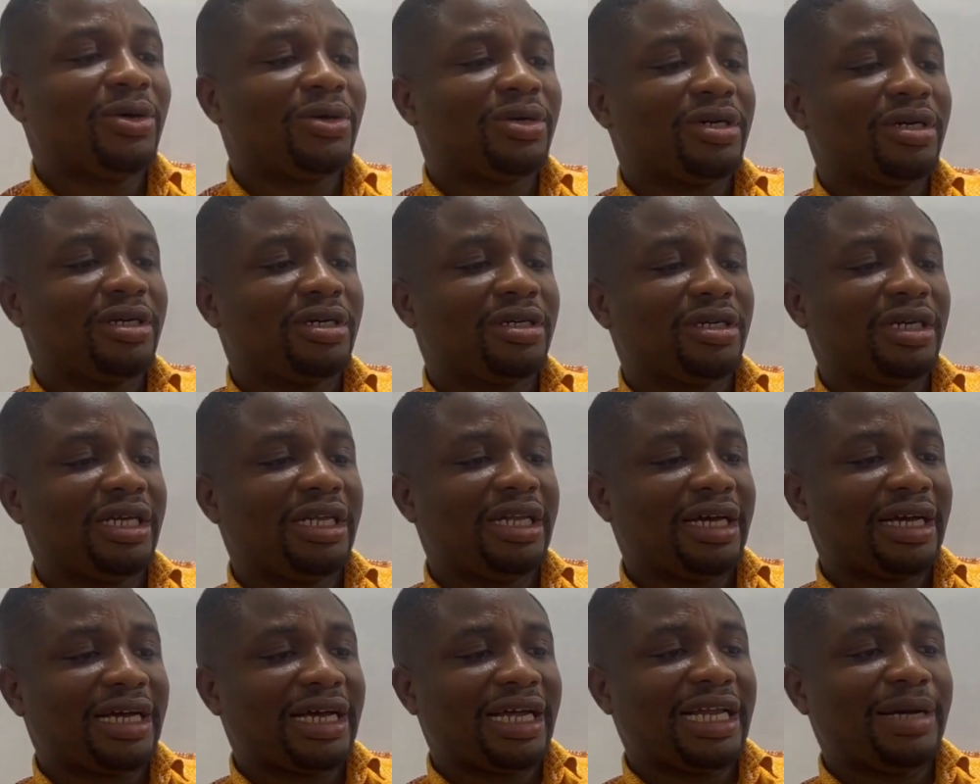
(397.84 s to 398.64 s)
Look,
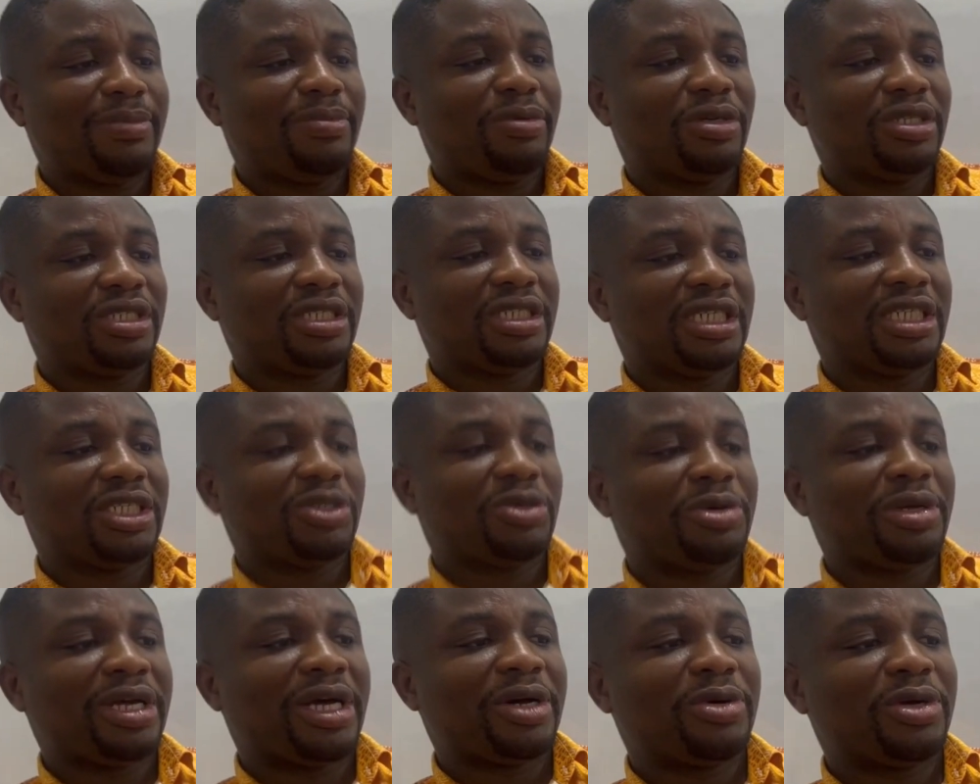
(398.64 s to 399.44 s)
in the cardiac position,
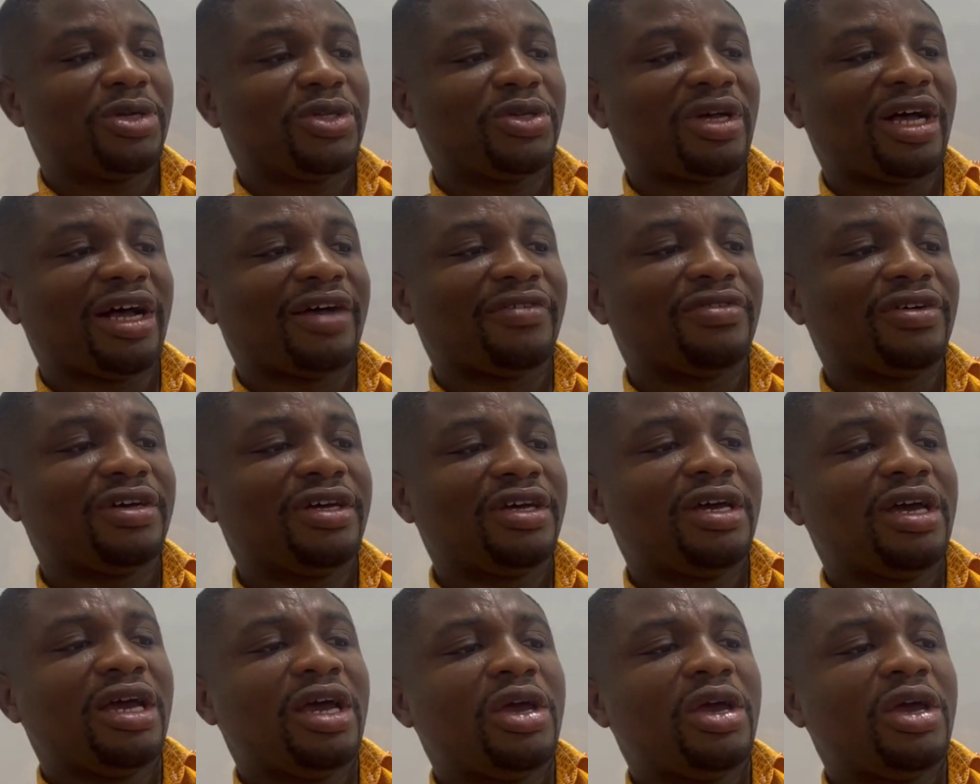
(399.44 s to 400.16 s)
this is what we are going to have.